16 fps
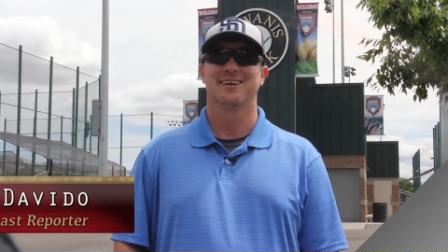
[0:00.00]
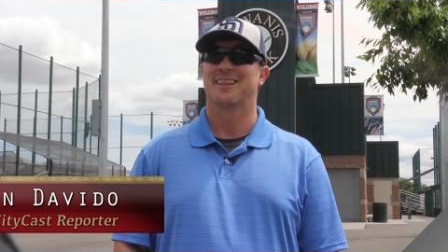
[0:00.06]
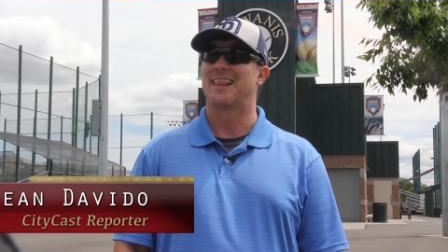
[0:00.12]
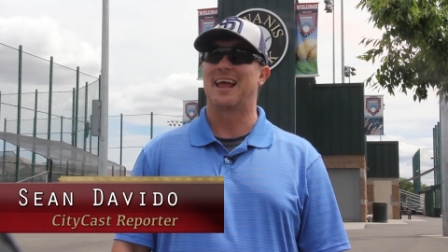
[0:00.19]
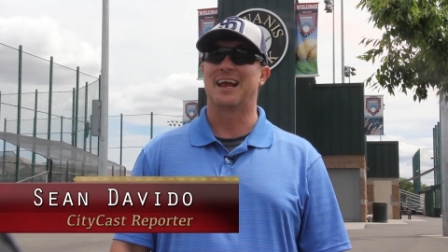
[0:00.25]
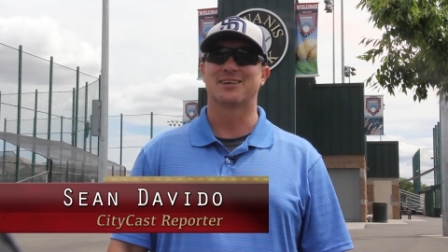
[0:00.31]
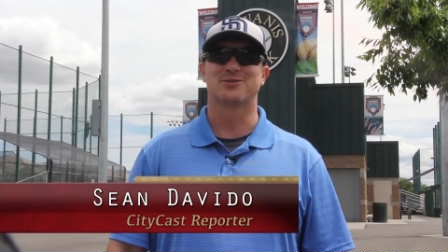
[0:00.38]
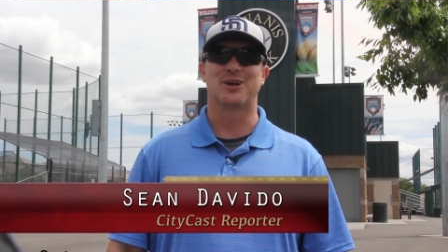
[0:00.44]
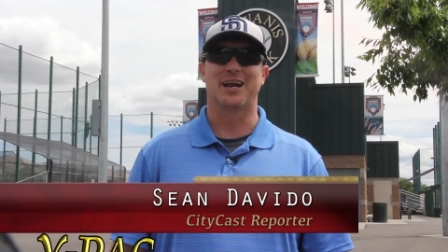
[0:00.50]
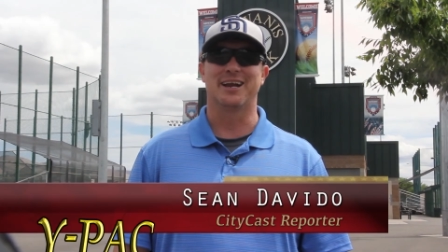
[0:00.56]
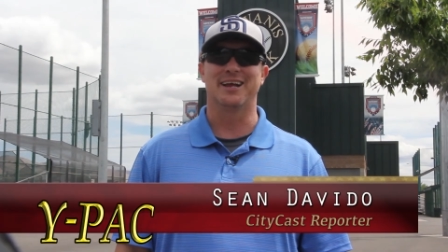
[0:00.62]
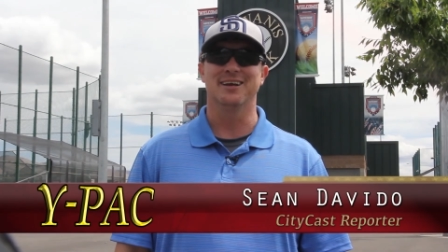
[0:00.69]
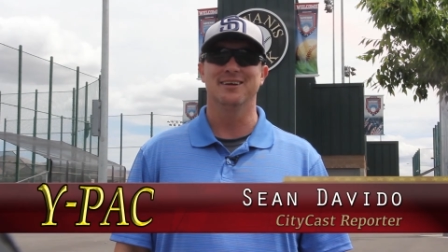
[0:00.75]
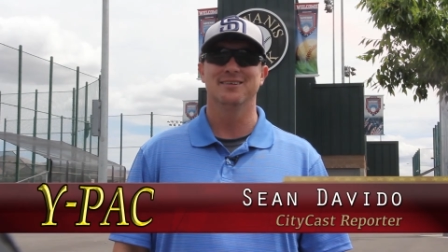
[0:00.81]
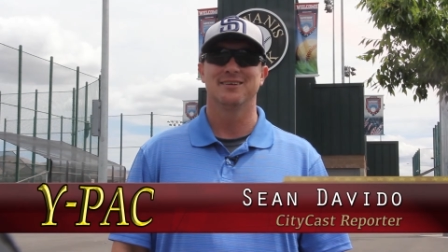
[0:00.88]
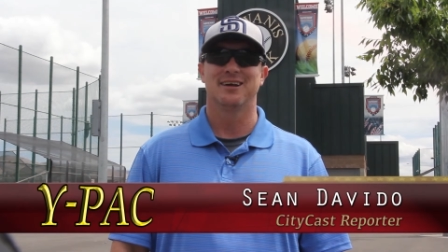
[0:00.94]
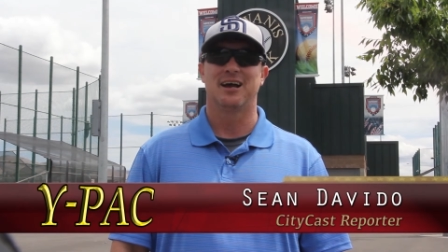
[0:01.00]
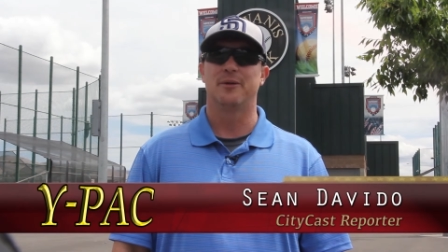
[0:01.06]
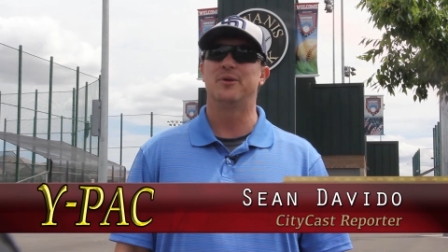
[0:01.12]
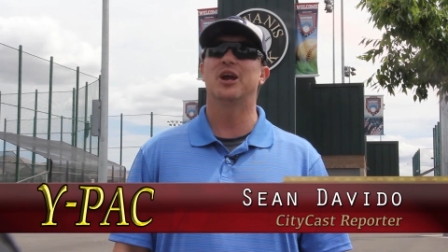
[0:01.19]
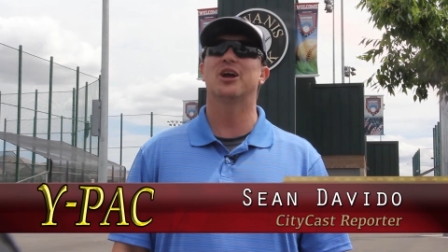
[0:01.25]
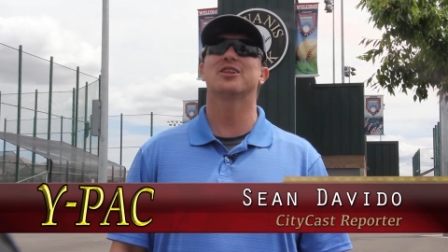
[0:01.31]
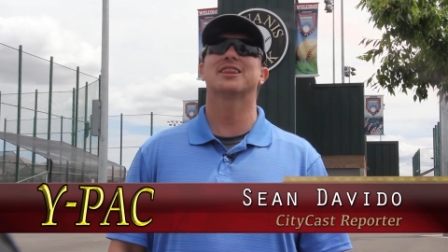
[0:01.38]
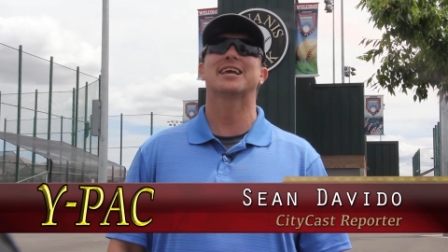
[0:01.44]
Thanks, Randy.
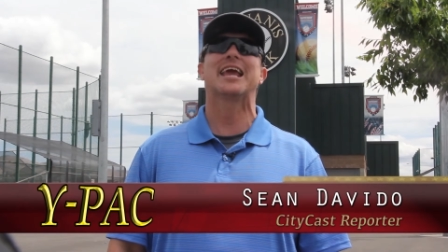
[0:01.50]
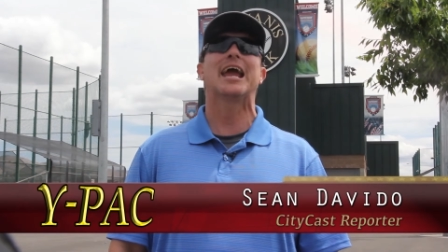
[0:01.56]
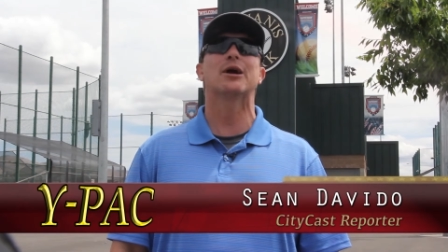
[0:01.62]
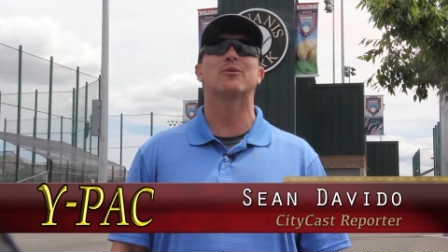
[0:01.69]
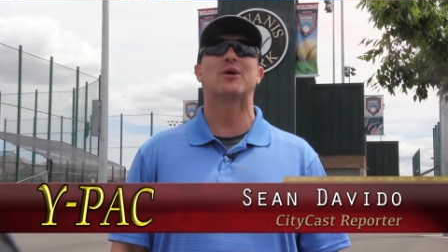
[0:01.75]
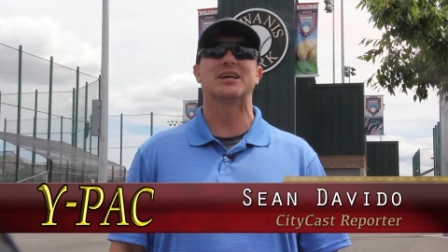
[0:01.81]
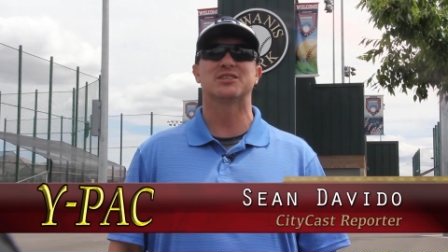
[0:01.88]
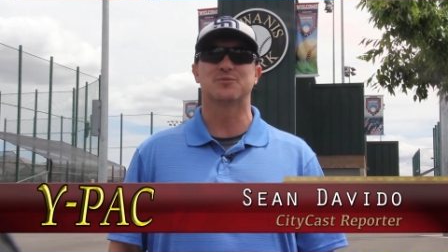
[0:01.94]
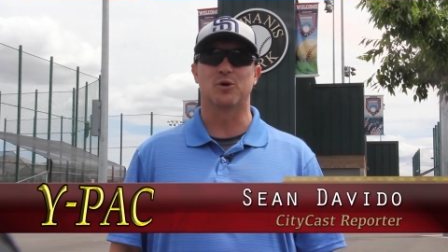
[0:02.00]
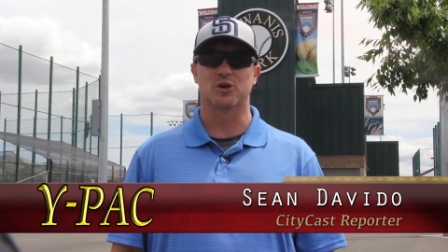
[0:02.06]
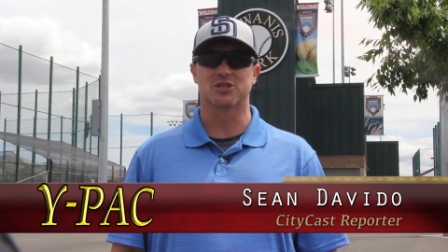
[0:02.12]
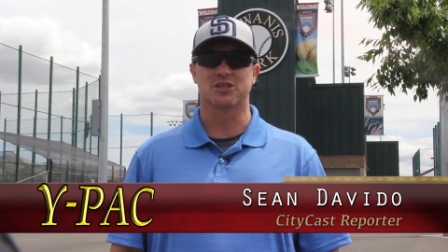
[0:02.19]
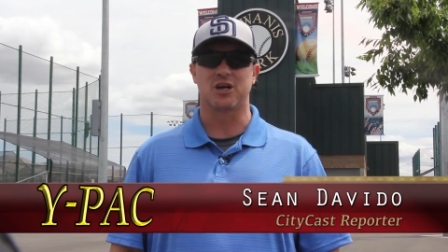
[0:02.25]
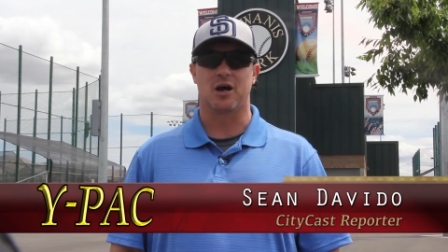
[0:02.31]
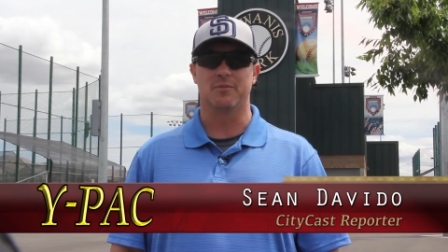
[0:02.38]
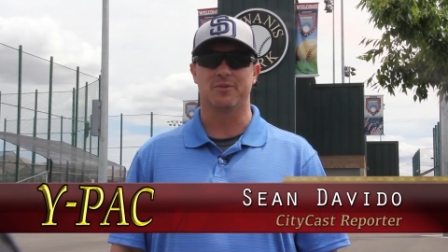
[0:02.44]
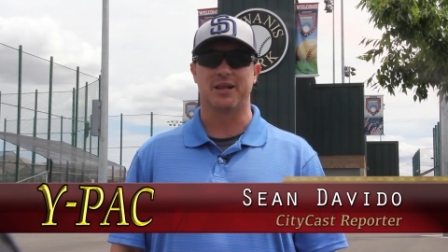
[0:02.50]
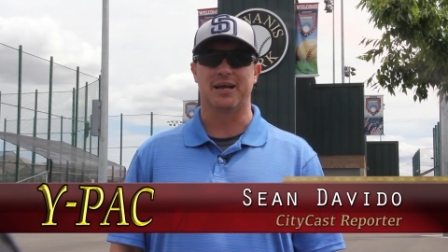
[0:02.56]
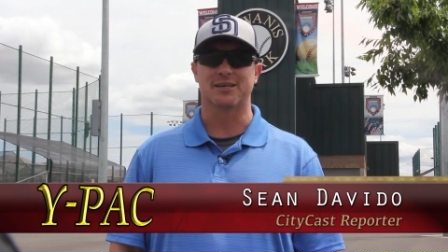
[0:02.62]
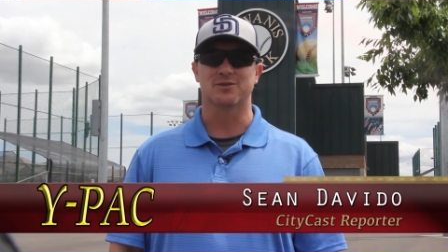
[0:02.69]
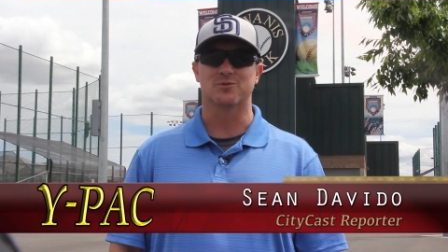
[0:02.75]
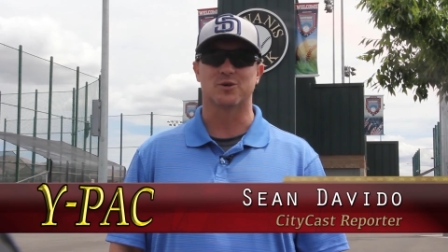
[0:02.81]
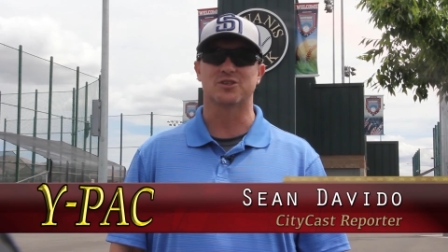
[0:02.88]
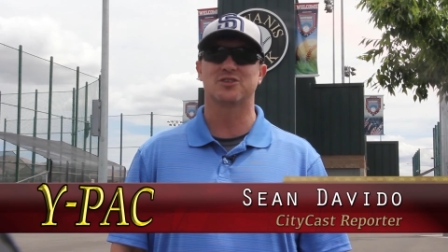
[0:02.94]
I'm here at the Gateway Sports Complex,